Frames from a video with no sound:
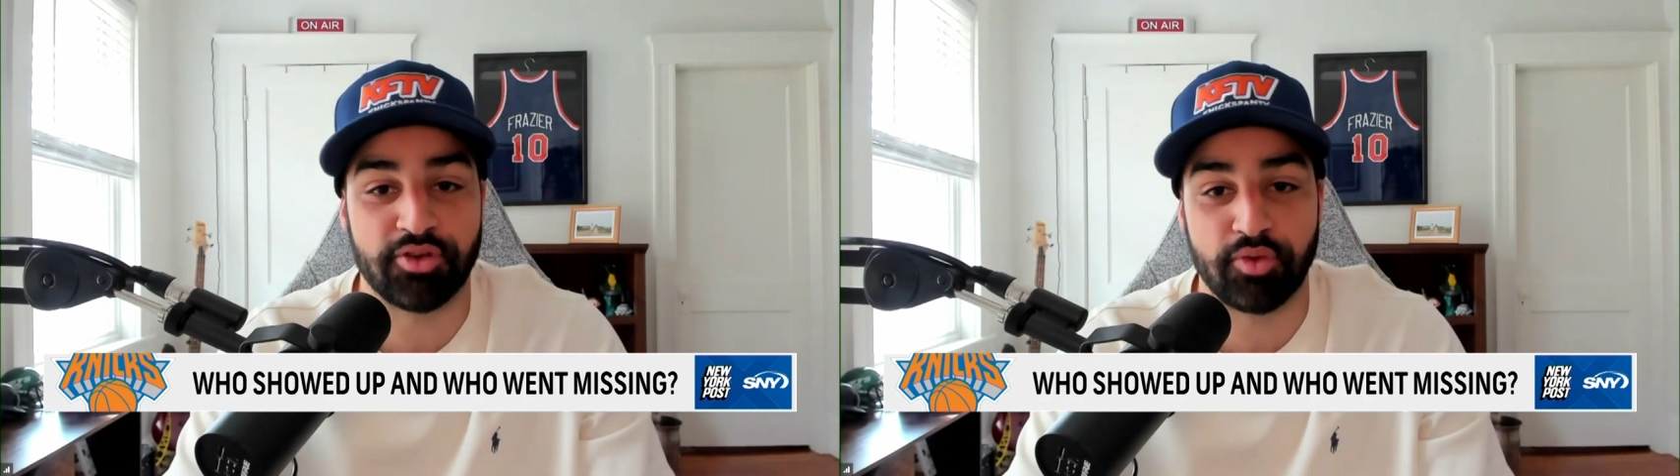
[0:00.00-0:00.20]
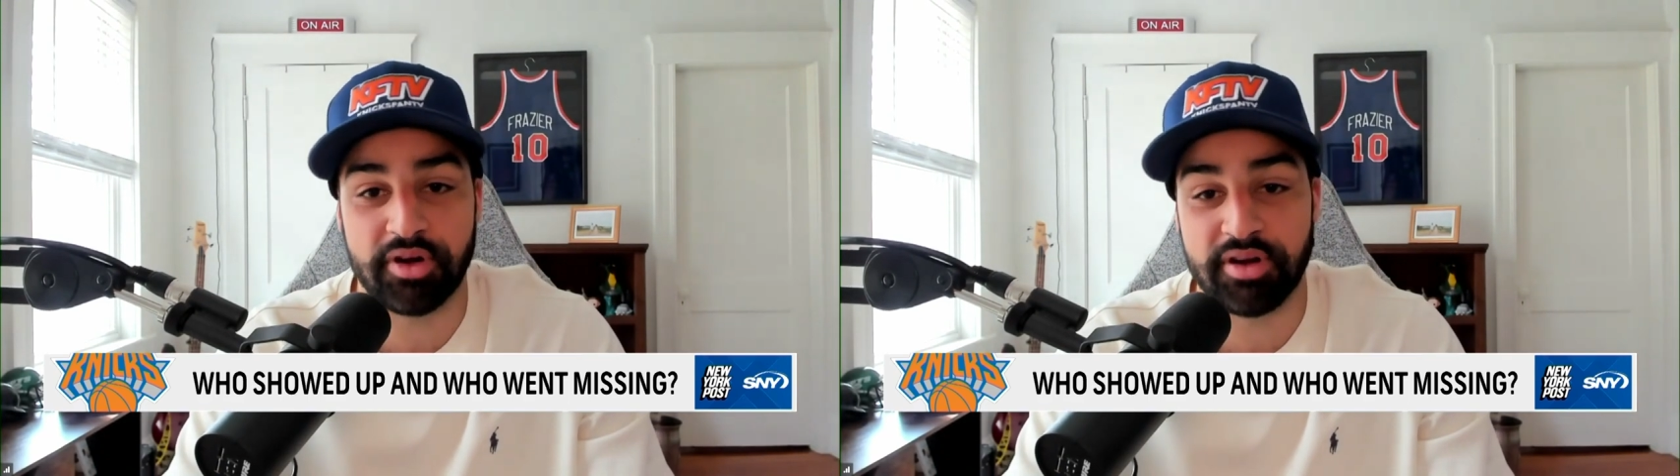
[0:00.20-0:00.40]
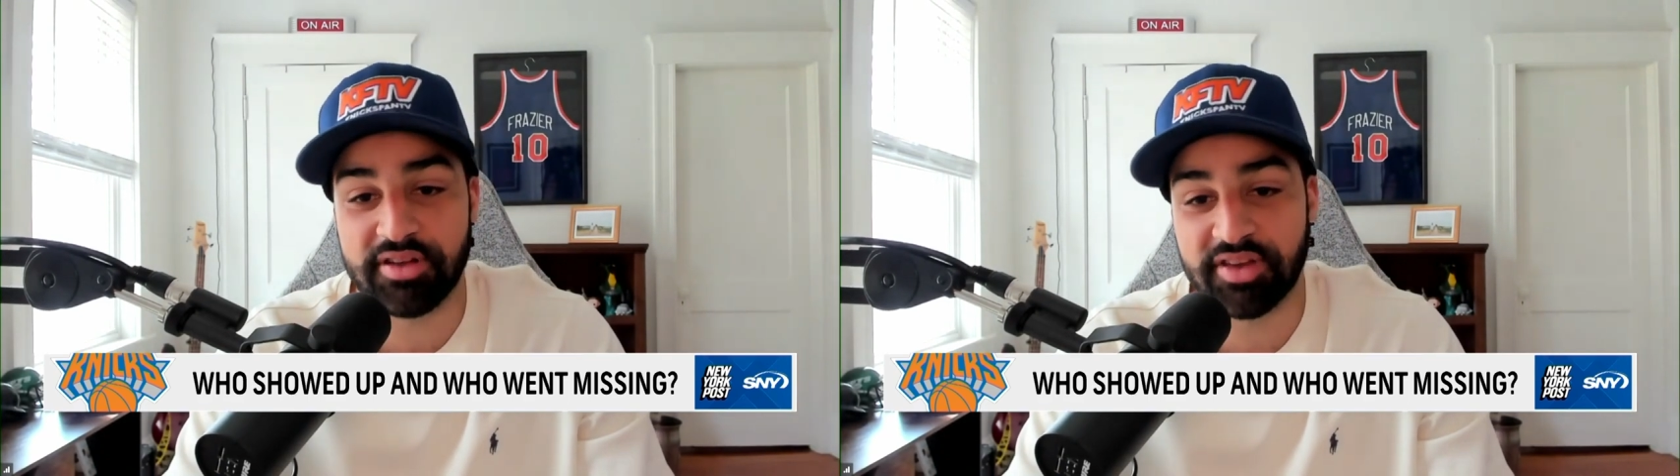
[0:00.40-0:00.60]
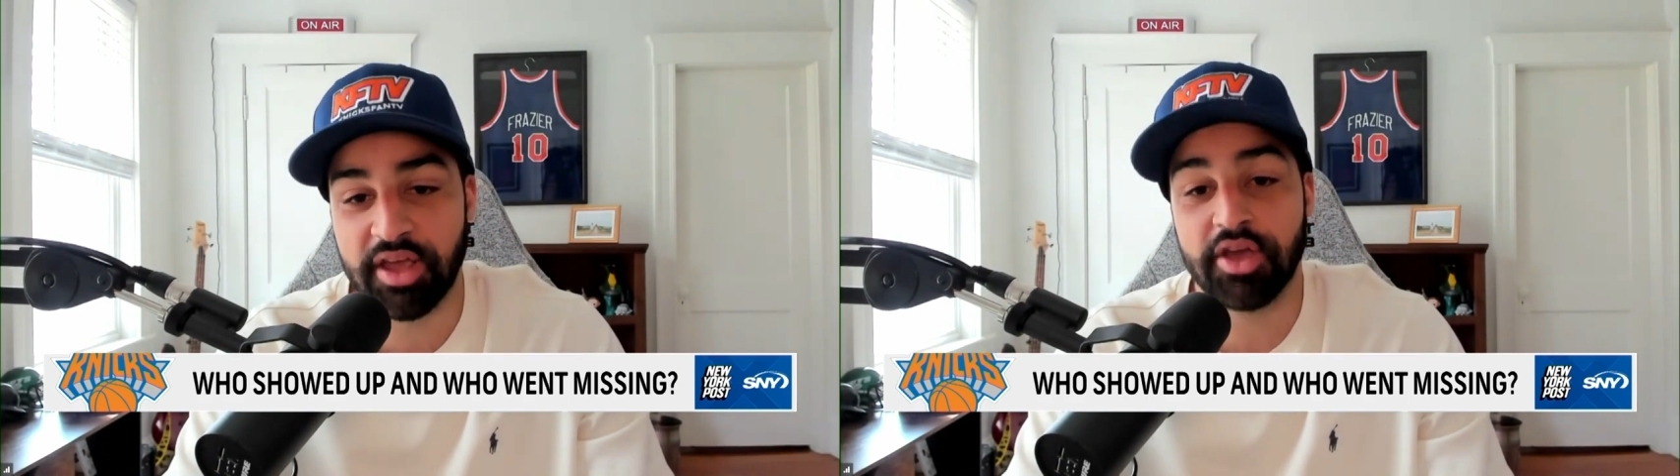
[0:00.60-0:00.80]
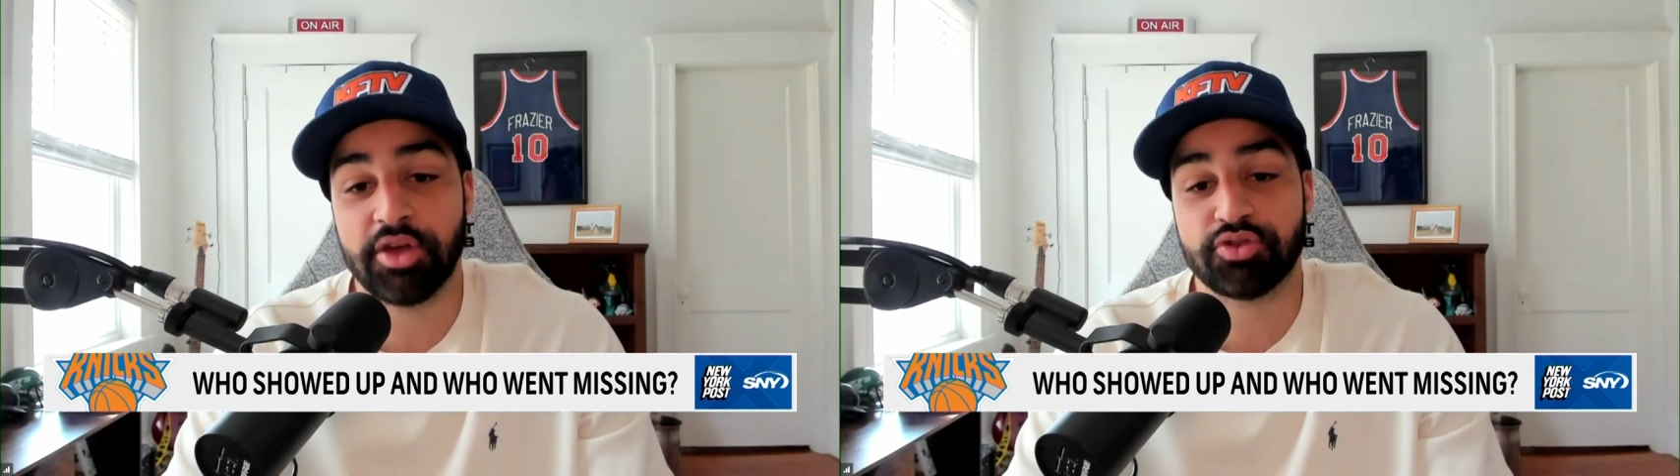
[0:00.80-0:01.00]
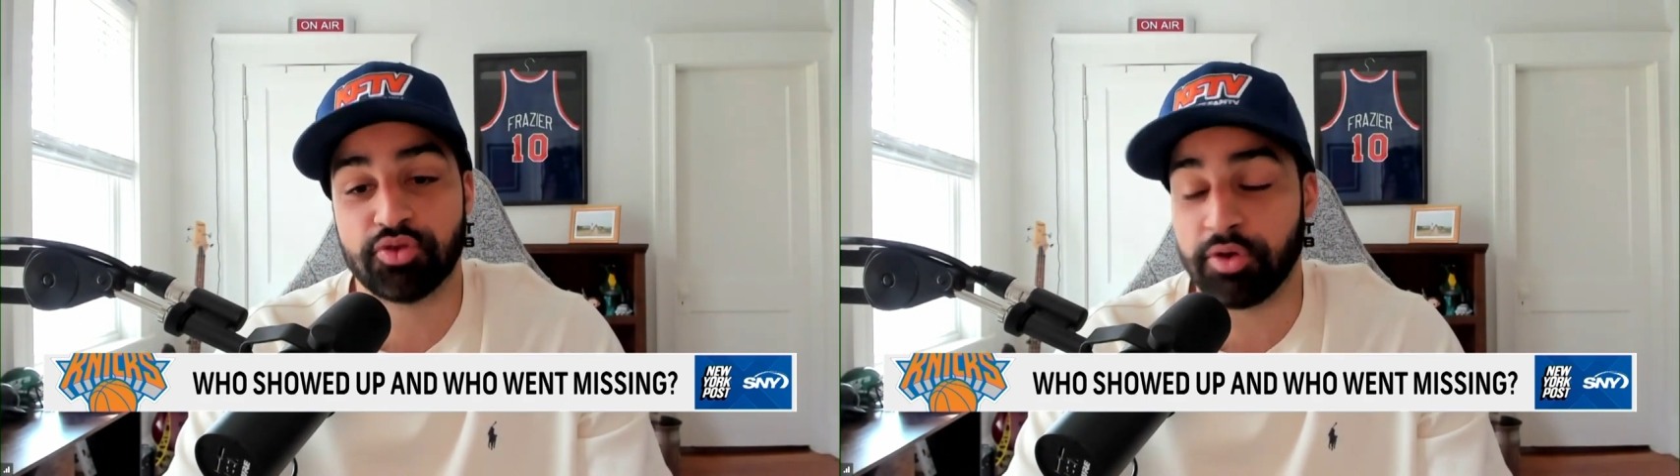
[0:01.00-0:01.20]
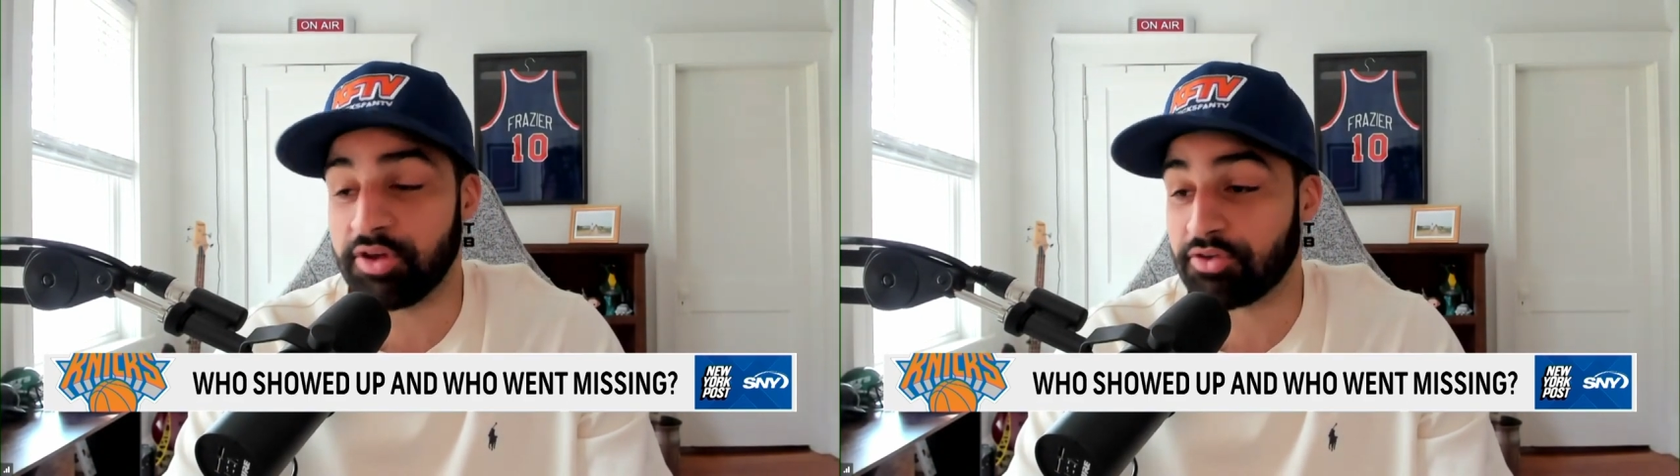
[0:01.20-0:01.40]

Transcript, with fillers: the grittiness. Truly,